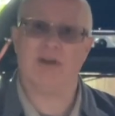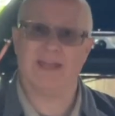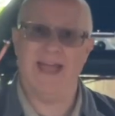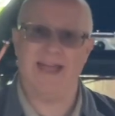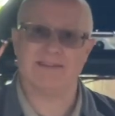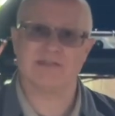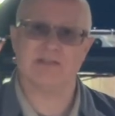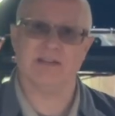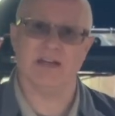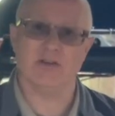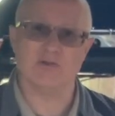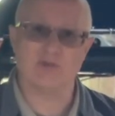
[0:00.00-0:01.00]
briquettes, and
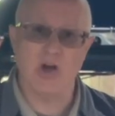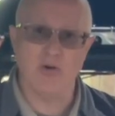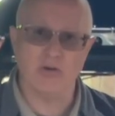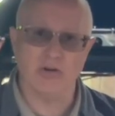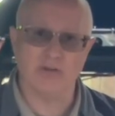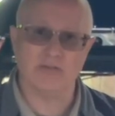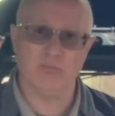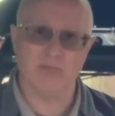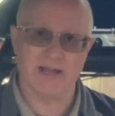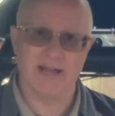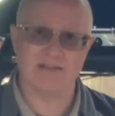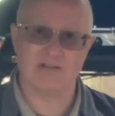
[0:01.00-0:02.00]
I use coconut
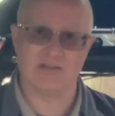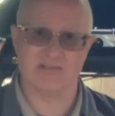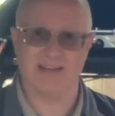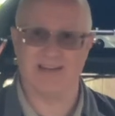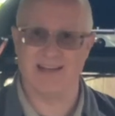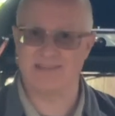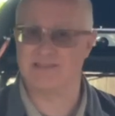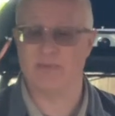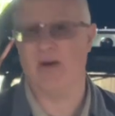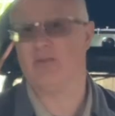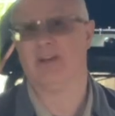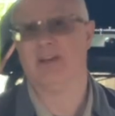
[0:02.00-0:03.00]
briquettes because they
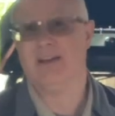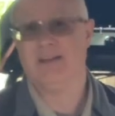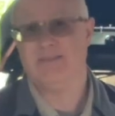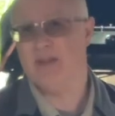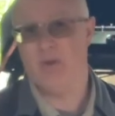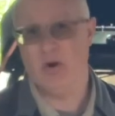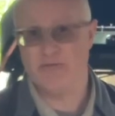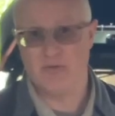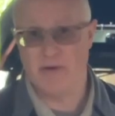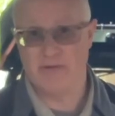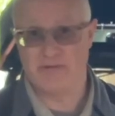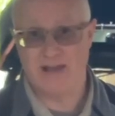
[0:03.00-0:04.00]
burn for
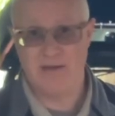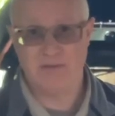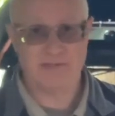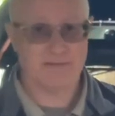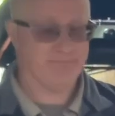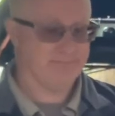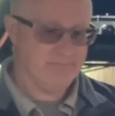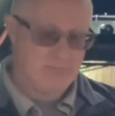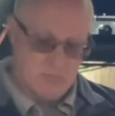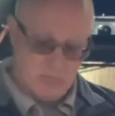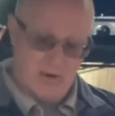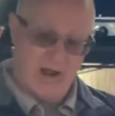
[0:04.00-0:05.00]
about 3 hours.
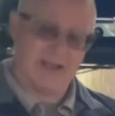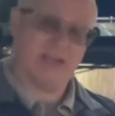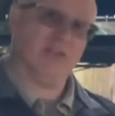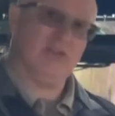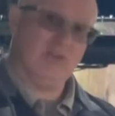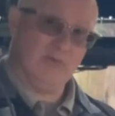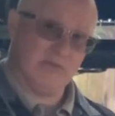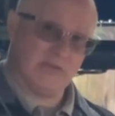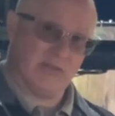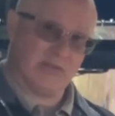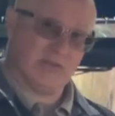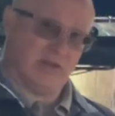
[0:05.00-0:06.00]
But I can use
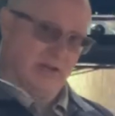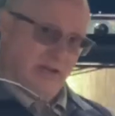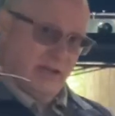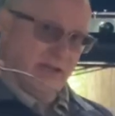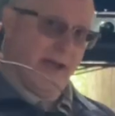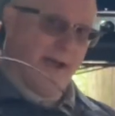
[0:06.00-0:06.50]
a